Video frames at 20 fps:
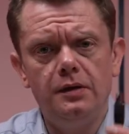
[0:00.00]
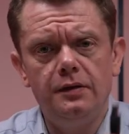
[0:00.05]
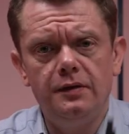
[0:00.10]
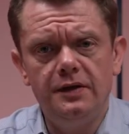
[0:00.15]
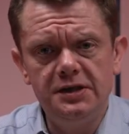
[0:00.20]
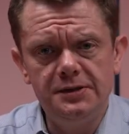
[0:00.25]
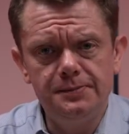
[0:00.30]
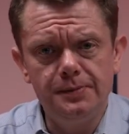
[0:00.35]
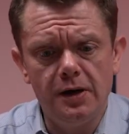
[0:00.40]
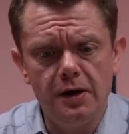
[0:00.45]

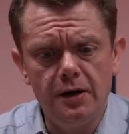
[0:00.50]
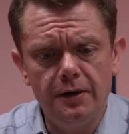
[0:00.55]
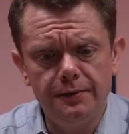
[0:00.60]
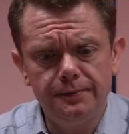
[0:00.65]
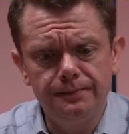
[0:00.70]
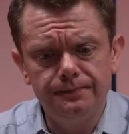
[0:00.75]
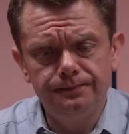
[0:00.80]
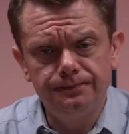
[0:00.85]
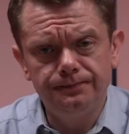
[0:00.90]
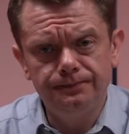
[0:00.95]
This part
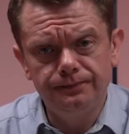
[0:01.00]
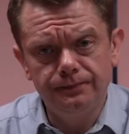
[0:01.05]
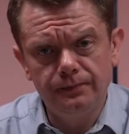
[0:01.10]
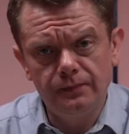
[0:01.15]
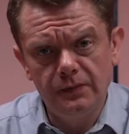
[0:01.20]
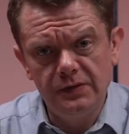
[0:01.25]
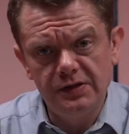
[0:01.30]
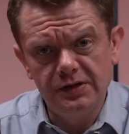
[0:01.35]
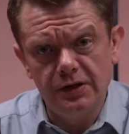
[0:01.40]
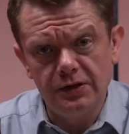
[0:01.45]

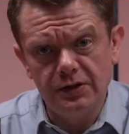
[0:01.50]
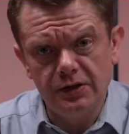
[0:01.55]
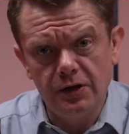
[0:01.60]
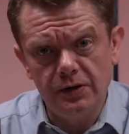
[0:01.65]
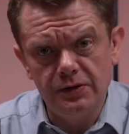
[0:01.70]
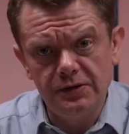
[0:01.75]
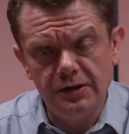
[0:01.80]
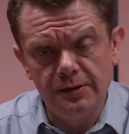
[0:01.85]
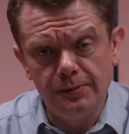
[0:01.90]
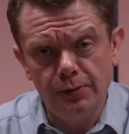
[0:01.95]
is going to go
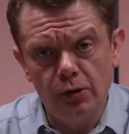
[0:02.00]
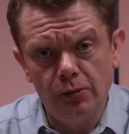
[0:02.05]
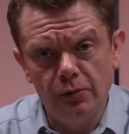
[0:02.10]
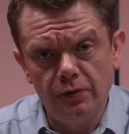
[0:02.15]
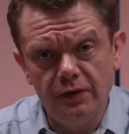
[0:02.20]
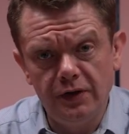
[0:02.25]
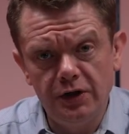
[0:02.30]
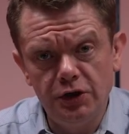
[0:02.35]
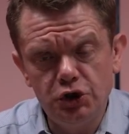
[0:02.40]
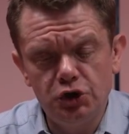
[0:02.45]
into the bottom
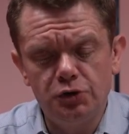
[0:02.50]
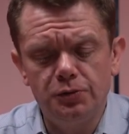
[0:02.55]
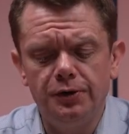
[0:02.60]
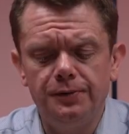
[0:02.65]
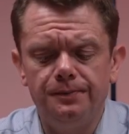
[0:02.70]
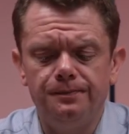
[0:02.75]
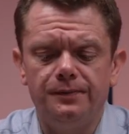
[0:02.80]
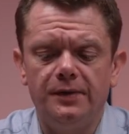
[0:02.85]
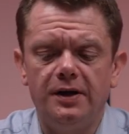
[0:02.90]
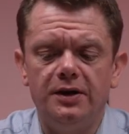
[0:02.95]
of the
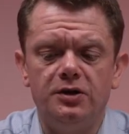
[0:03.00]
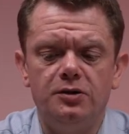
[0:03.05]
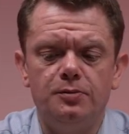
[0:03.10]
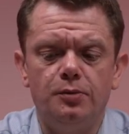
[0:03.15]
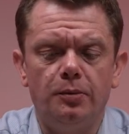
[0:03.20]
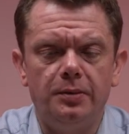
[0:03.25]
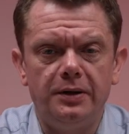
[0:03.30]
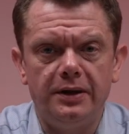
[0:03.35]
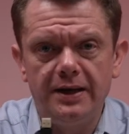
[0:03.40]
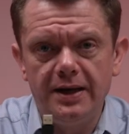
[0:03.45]
instrument, and as you
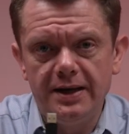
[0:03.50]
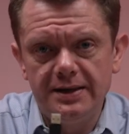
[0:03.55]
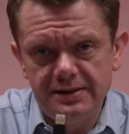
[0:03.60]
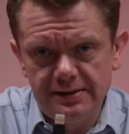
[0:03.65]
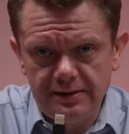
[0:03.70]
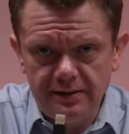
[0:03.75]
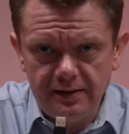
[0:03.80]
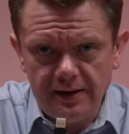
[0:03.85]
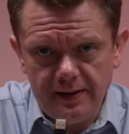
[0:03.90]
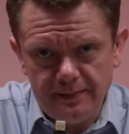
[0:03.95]
probably
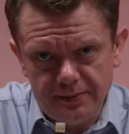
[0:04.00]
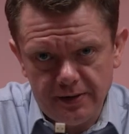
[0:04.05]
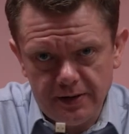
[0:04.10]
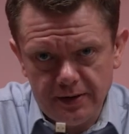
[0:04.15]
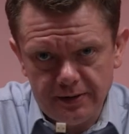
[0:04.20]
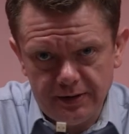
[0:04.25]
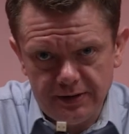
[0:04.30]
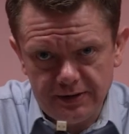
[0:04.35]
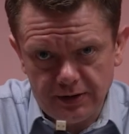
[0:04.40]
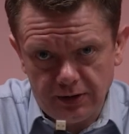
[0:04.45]
guessed, that
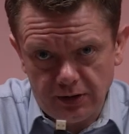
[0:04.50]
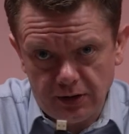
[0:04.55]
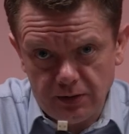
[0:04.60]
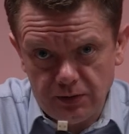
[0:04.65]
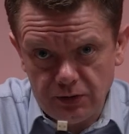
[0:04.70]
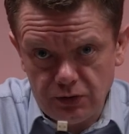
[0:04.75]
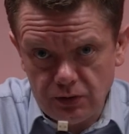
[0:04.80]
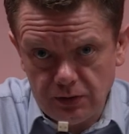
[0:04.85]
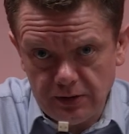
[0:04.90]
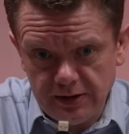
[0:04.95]
part is going to go
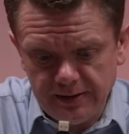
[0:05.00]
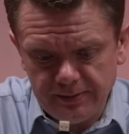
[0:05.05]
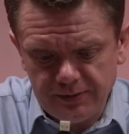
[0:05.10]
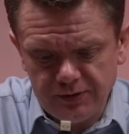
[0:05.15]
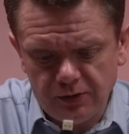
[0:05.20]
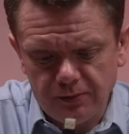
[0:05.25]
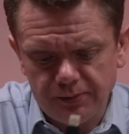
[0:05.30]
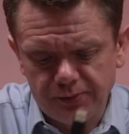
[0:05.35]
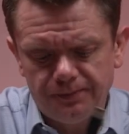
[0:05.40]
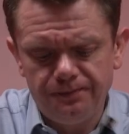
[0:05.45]
into your
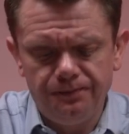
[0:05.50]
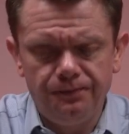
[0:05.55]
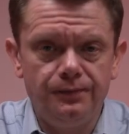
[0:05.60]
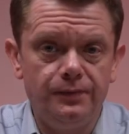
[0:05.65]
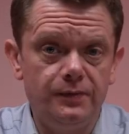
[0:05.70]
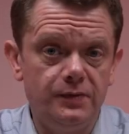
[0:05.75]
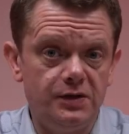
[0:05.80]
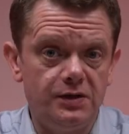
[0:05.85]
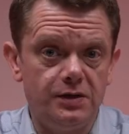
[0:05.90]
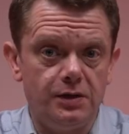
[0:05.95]
laptop.
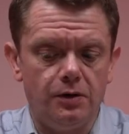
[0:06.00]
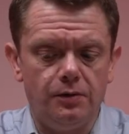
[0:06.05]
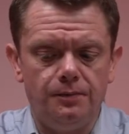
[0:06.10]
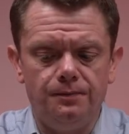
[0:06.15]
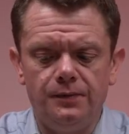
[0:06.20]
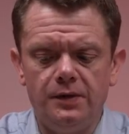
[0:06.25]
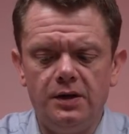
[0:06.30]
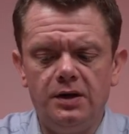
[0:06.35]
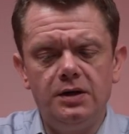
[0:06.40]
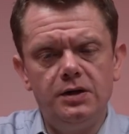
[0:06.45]
So,
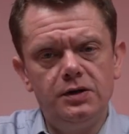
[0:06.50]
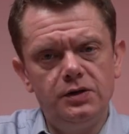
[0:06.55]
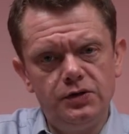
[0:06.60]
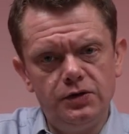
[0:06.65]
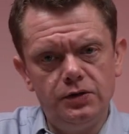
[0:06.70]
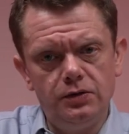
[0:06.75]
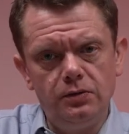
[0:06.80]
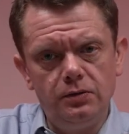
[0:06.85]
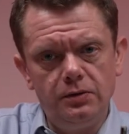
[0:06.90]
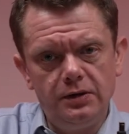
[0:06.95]

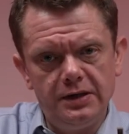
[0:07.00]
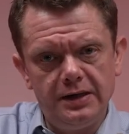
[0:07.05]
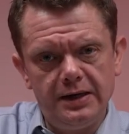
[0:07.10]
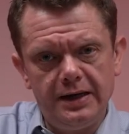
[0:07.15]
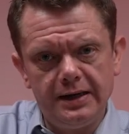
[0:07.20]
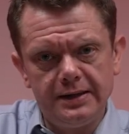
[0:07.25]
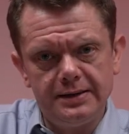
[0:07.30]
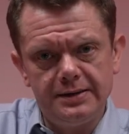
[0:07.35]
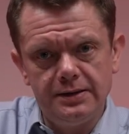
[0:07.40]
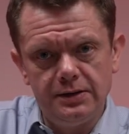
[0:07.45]
to
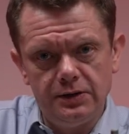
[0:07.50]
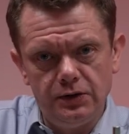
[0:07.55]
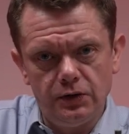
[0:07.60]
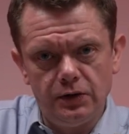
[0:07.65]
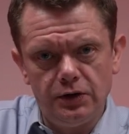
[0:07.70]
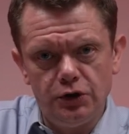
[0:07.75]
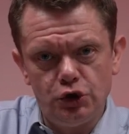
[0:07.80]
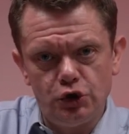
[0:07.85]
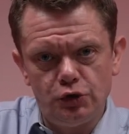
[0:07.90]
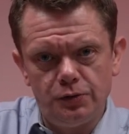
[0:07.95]
connect your
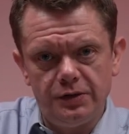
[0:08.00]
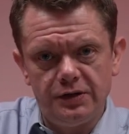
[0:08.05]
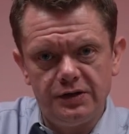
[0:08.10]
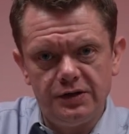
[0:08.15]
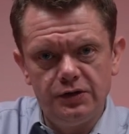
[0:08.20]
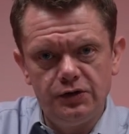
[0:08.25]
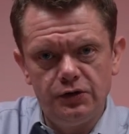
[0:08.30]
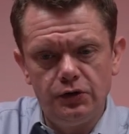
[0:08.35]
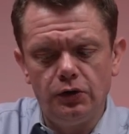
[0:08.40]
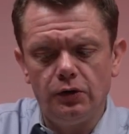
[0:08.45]

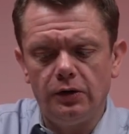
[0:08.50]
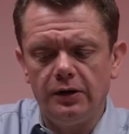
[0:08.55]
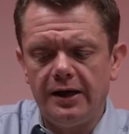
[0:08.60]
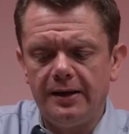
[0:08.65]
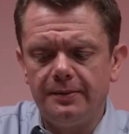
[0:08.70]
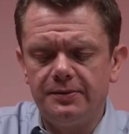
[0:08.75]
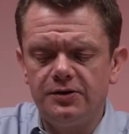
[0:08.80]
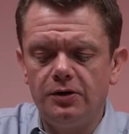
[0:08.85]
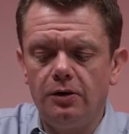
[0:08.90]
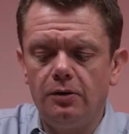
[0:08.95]
instrument to your
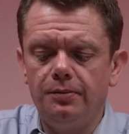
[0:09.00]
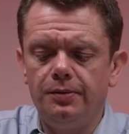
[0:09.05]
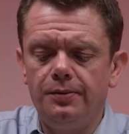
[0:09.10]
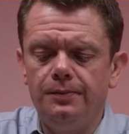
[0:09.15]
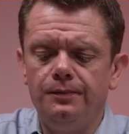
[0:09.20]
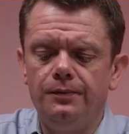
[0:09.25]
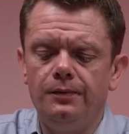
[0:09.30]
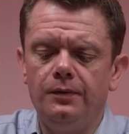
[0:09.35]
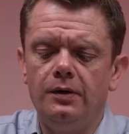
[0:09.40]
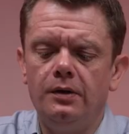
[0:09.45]
laptop,
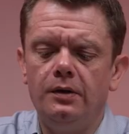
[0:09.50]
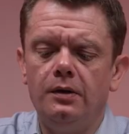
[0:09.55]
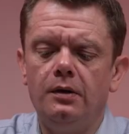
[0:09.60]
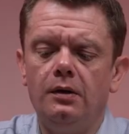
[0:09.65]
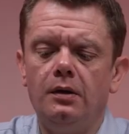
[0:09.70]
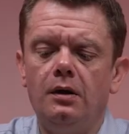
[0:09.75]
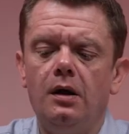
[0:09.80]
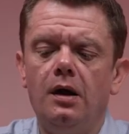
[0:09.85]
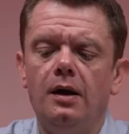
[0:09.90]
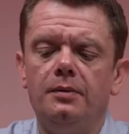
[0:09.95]

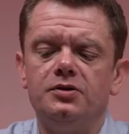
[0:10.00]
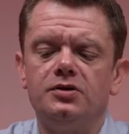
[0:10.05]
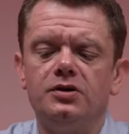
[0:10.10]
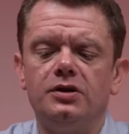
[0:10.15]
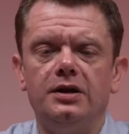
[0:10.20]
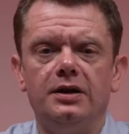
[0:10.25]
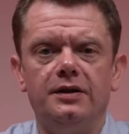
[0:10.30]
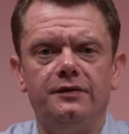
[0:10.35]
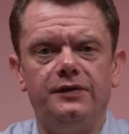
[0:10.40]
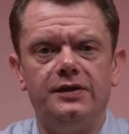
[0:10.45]
I'm just going
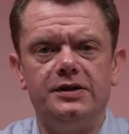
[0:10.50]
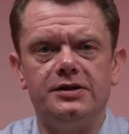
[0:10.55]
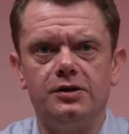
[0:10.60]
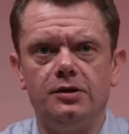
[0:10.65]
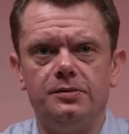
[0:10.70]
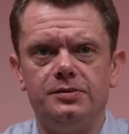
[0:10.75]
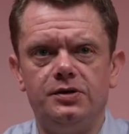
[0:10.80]
to lift this up